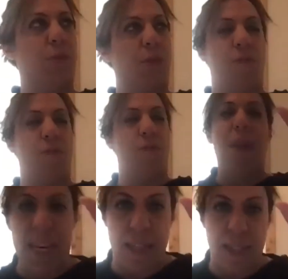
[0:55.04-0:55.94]
some sort of
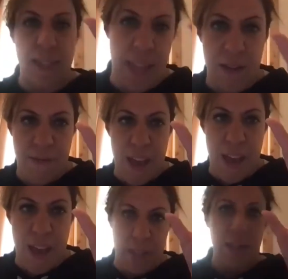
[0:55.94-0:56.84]
pain to that
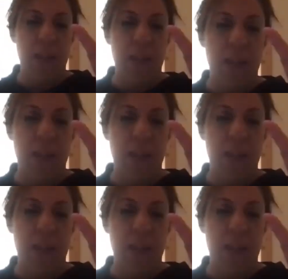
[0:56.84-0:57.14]
event